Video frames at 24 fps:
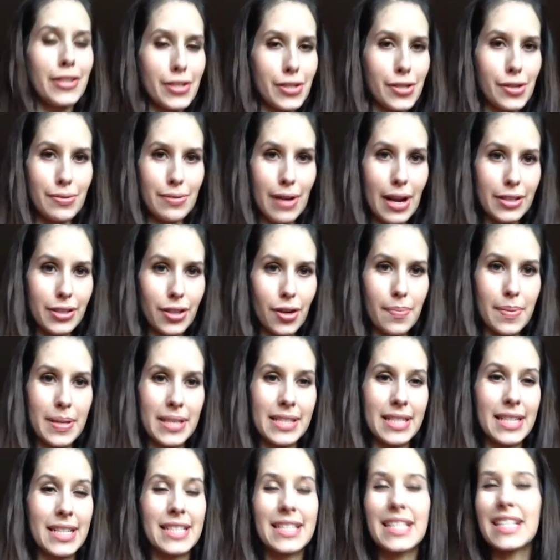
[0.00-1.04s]
to run your
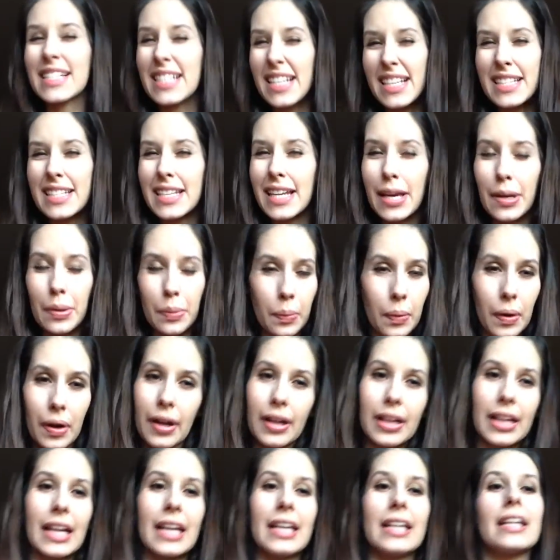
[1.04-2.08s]
business. It does take
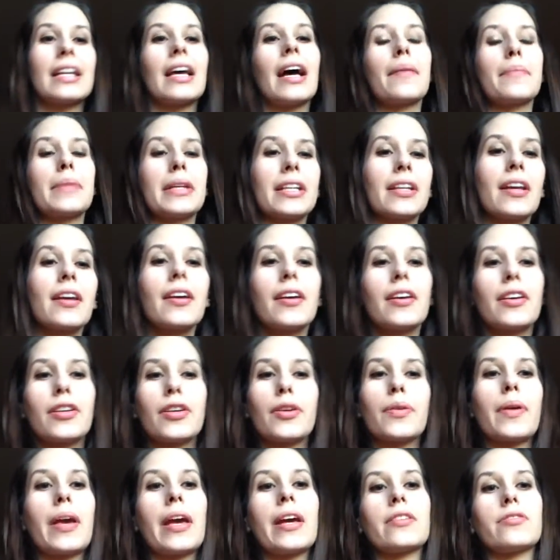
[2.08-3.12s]
work, and I mean,
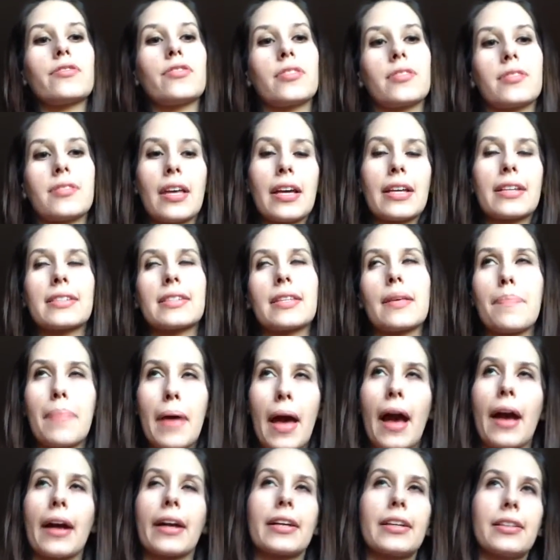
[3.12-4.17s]
you can't just like sit
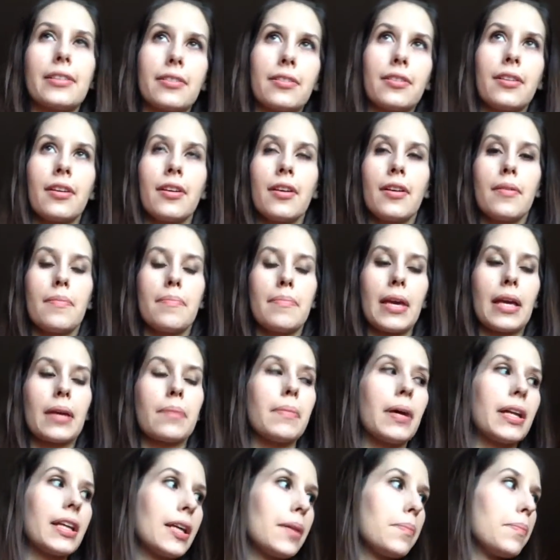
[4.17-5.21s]
back and make
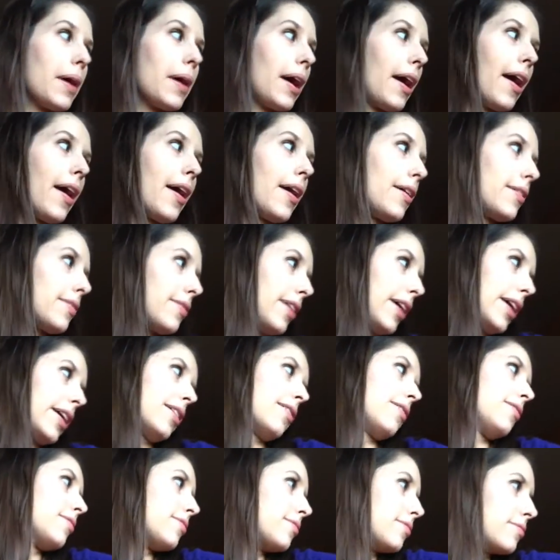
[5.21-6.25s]
money, but it like,
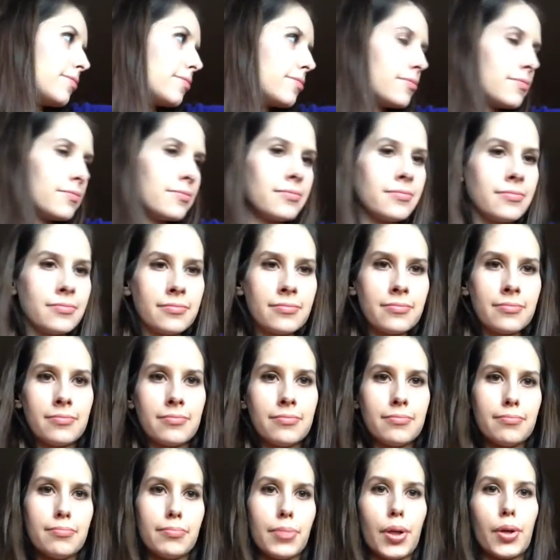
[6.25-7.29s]

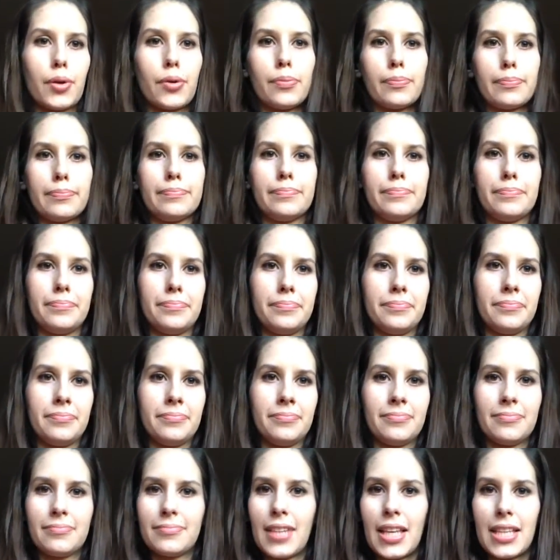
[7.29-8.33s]
boom,
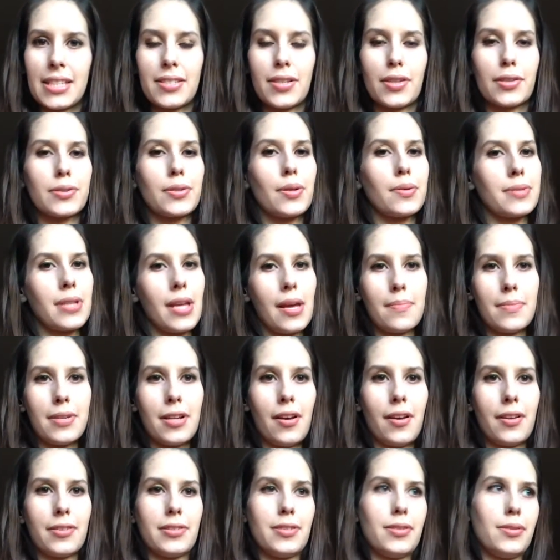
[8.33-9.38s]
that took no time at
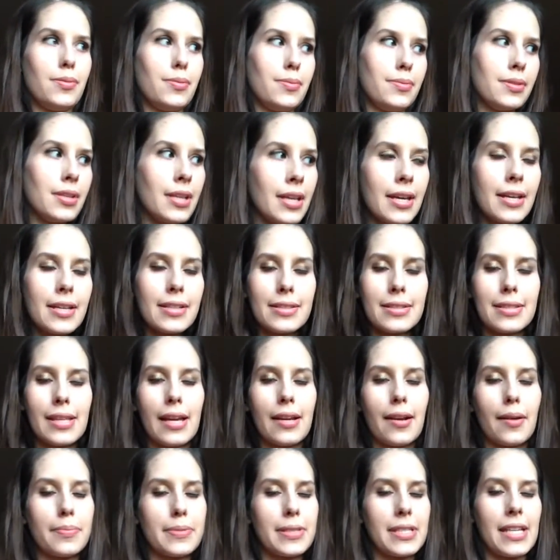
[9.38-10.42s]
all to set
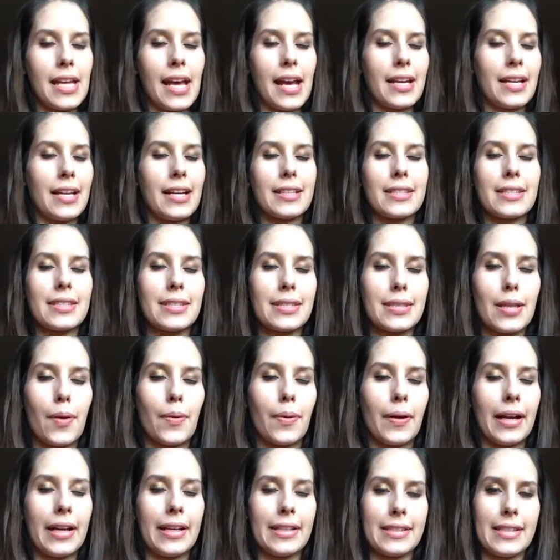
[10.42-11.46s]
up today. It's so
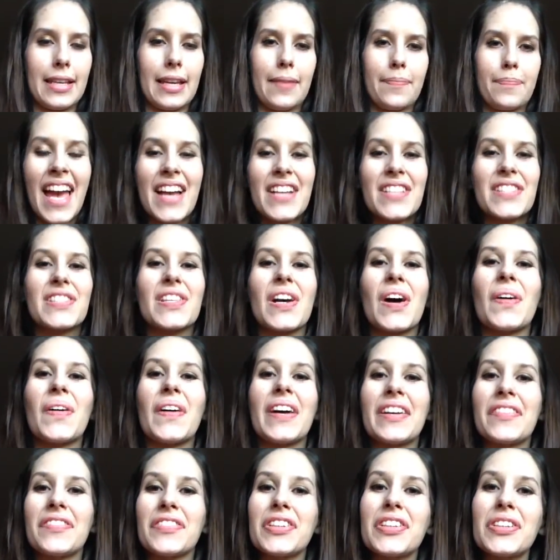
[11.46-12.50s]
easy. So
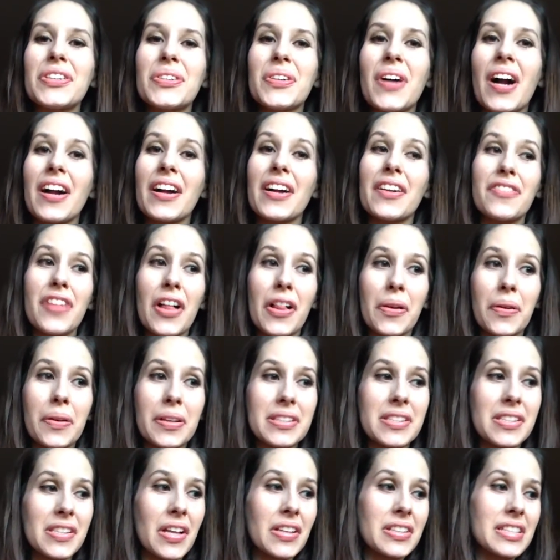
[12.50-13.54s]
if you are a fellow
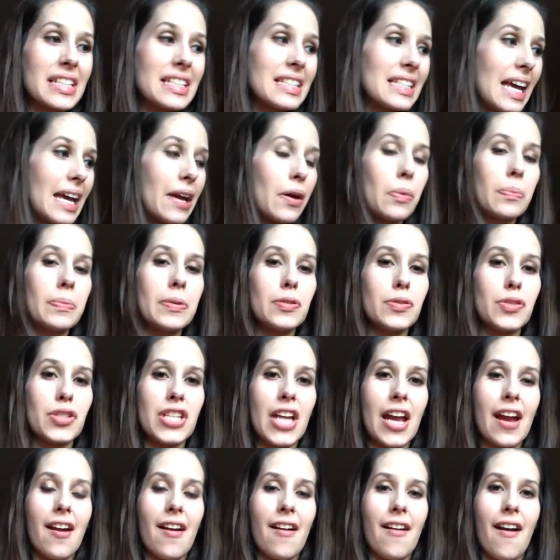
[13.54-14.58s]
consultant, I hope you
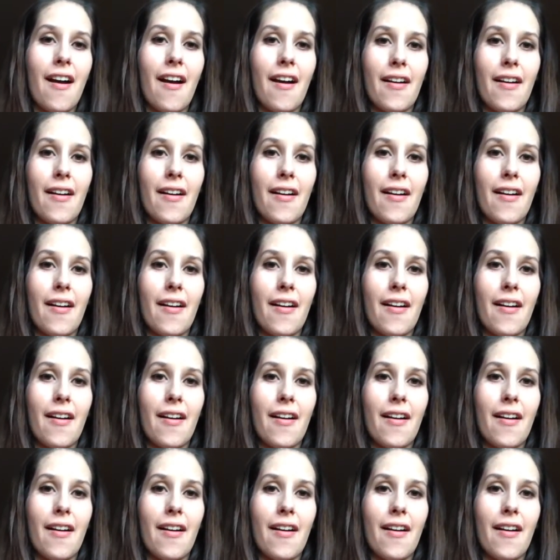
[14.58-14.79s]
share